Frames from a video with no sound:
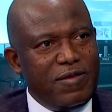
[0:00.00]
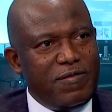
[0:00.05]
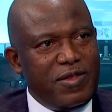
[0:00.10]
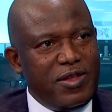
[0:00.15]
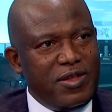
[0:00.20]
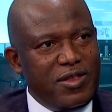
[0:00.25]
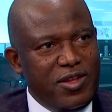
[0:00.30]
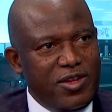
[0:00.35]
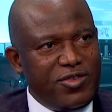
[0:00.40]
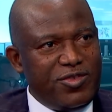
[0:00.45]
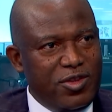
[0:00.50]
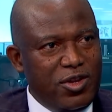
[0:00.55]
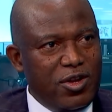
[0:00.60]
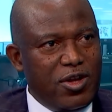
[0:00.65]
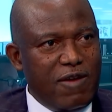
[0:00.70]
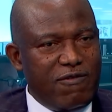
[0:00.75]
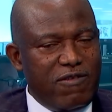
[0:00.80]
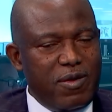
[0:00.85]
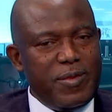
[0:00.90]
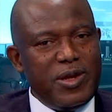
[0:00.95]
of this new
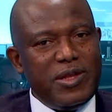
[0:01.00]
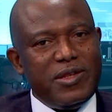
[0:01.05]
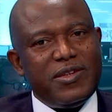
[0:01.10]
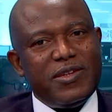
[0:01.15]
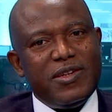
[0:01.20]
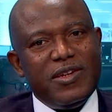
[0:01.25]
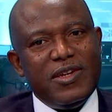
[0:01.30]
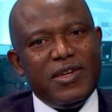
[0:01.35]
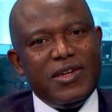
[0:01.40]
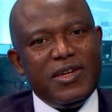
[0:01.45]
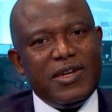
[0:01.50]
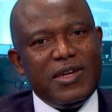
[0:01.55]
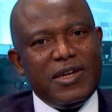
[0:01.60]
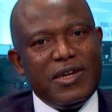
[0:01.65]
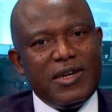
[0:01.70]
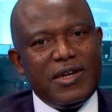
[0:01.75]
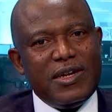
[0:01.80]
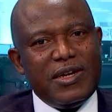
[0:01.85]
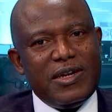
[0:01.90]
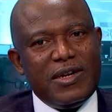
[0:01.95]
government,
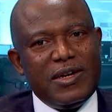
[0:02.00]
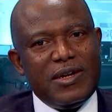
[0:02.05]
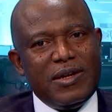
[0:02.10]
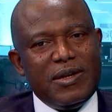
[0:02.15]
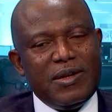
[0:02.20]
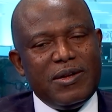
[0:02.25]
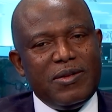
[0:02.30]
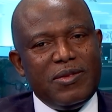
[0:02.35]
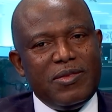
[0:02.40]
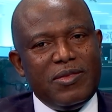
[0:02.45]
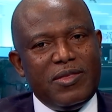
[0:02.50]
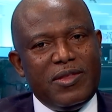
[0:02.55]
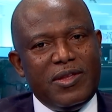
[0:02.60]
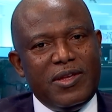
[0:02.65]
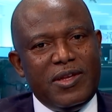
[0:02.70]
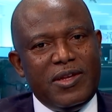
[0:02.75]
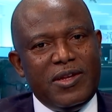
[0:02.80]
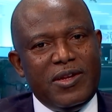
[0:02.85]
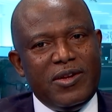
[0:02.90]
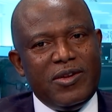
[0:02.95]

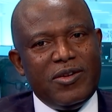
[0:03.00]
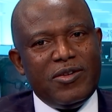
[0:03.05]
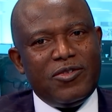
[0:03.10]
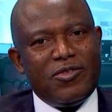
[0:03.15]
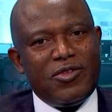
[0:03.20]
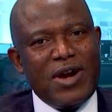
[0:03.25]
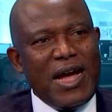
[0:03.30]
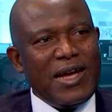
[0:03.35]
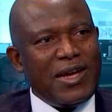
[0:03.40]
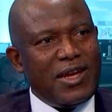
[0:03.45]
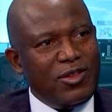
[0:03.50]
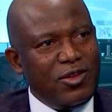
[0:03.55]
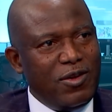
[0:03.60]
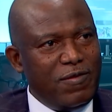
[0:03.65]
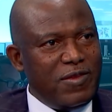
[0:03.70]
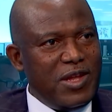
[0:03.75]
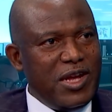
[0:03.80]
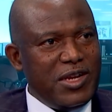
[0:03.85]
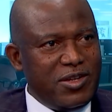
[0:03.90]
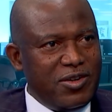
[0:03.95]
the ranking
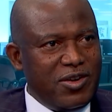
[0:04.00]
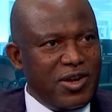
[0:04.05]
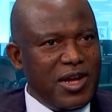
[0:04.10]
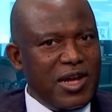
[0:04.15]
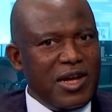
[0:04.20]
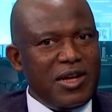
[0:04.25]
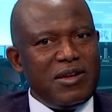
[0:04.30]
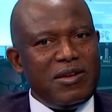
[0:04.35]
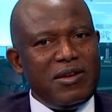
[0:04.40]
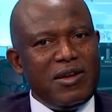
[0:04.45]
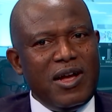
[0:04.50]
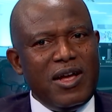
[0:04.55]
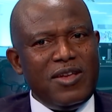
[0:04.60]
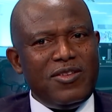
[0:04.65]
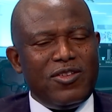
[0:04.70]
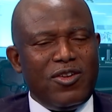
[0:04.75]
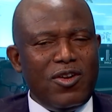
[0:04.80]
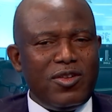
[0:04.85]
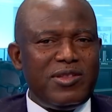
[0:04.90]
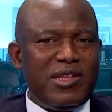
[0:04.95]
of Nigeria
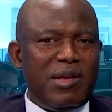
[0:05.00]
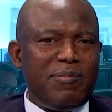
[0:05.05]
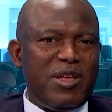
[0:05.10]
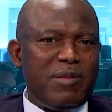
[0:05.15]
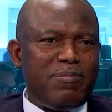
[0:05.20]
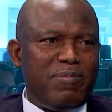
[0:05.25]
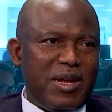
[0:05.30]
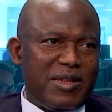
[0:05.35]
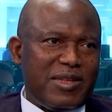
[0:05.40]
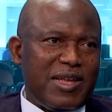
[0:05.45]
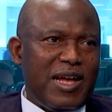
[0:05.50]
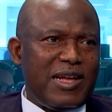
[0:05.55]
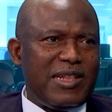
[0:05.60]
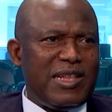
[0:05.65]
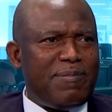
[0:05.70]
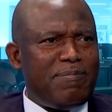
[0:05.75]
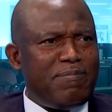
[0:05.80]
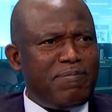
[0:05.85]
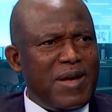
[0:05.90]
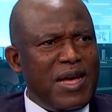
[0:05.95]
has gotten a bit better. It
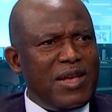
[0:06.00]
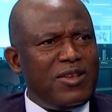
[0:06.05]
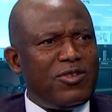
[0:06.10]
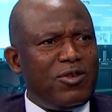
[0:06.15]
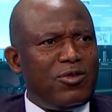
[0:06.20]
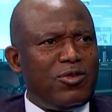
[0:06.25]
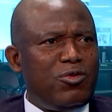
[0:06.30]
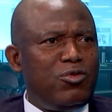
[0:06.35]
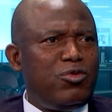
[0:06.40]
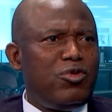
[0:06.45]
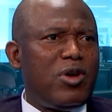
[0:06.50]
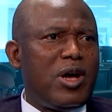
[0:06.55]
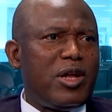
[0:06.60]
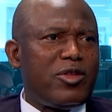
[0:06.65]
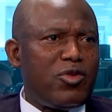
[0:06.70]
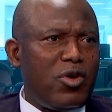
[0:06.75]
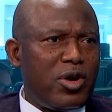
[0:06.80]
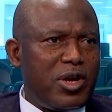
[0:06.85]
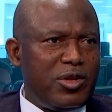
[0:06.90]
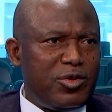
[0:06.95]
depends on who you are
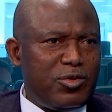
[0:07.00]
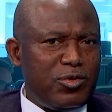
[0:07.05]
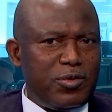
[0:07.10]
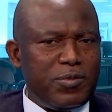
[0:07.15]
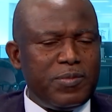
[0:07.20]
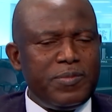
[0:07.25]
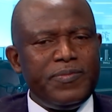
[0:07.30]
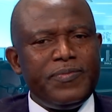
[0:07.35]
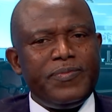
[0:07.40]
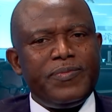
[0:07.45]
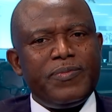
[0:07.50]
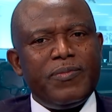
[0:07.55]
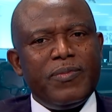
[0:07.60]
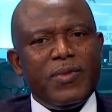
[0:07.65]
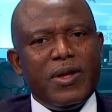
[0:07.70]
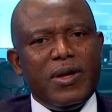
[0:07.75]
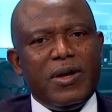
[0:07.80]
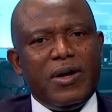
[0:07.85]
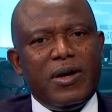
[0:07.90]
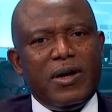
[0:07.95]
talking to,
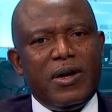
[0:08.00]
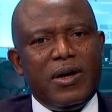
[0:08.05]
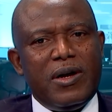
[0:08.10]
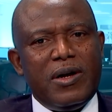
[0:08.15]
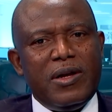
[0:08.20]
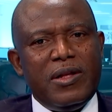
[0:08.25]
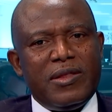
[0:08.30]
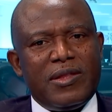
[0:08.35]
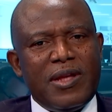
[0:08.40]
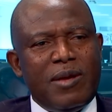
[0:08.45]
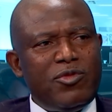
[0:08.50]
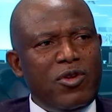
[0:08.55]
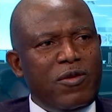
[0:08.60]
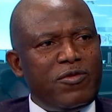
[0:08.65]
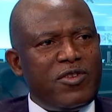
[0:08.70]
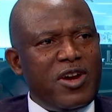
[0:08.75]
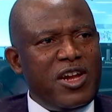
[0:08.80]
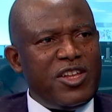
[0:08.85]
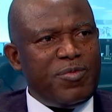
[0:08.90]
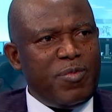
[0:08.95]
in terms
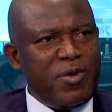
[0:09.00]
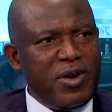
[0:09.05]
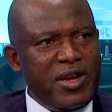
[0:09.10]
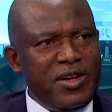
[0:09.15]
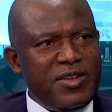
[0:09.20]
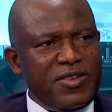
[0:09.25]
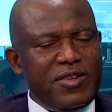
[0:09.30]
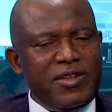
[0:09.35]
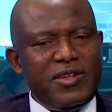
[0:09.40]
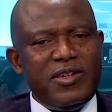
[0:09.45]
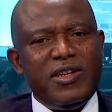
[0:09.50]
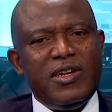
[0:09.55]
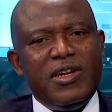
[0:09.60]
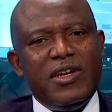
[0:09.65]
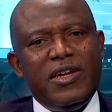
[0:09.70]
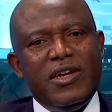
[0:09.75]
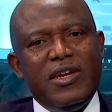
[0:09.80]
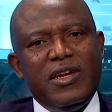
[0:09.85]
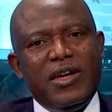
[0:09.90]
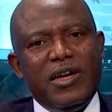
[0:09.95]
of transparency,
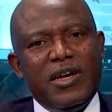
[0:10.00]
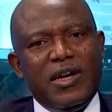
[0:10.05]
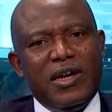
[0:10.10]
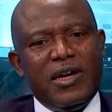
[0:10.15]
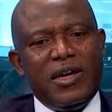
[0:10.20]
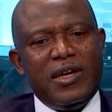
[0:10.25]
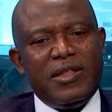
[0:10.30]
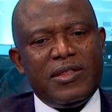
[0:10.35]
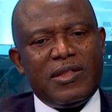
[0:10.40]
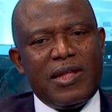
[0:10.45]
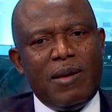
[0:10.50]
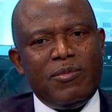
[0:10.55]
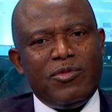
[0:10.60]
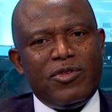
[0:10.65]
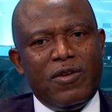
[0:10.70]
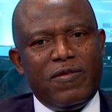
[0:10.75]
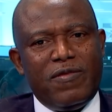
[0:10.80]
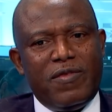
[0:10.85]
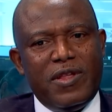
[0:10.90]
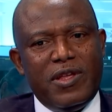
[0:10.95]
in terms
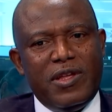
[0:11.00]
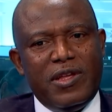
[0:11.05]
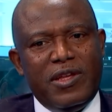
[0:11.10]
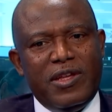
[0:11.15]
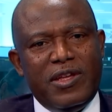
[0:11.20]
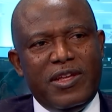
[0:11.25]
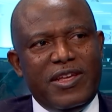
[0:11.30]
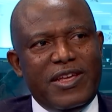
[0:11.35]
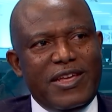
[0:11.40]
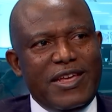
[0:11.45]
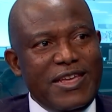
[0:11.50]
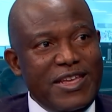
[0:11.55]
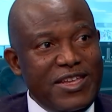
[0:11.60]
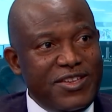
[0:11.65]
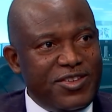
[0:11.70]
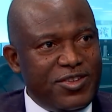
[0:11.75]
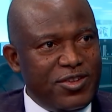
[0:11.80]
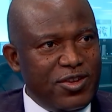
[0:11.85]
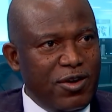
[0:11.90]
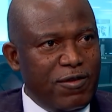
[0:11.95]
of the
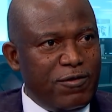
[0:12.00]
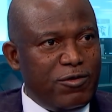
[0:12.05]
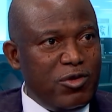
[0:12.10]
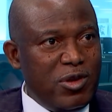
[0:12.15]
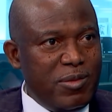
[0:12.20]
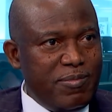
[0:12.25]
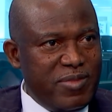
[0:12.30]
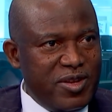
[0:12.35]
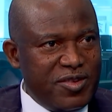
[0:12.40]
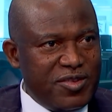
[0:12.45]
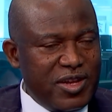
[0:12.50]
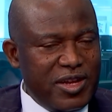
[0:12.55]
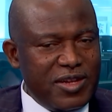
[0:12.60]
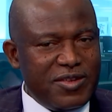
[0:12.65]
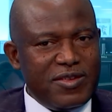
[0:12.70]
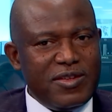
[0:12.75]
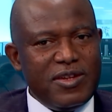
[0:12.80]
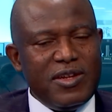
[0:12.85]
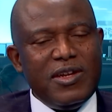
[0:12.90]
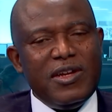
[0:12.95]
ease of doing
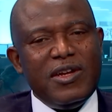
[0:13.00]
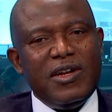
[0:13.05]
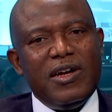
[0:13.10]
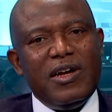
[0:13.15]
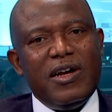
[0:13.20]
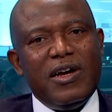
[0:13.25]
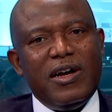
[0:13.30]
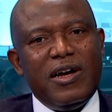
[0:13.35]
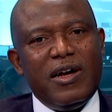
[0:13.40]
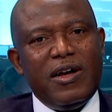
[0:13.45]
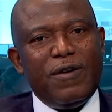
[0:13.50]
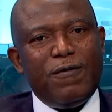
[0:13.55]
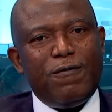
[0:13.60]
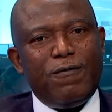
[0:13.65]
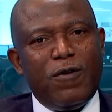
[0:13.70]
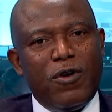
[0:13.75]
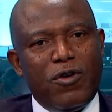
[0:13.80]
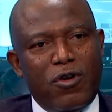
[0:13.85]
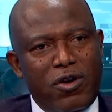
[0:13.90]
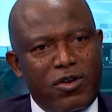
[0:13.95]
business.
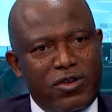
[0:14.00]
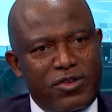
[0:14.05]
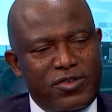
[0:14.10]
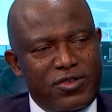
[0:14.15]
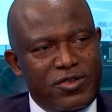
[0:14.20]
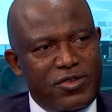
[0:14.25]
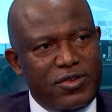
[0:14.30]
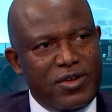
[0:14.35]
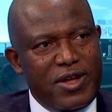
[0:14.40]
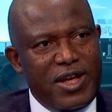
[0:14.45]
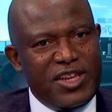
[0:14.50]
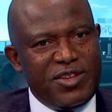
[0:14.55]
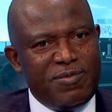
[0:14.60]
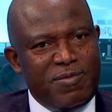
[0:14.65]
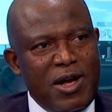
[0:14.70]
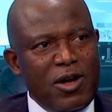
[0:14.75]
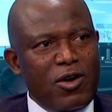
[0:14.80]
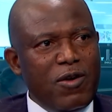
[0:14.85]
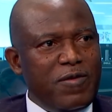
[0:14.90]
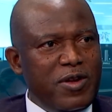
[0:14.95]
For us, as
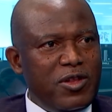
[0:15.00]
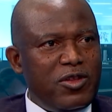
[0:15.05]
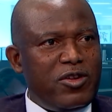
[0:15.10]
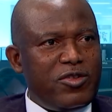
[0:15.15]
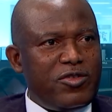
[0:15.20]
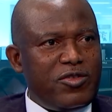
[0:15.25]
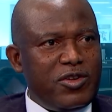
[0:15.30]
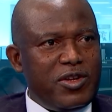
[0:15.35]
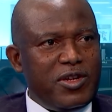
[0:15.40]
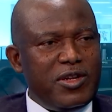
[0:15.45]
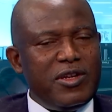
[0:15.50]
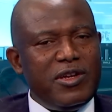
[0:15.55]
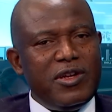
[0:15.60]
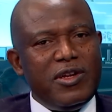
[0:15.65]
Bank of Industry,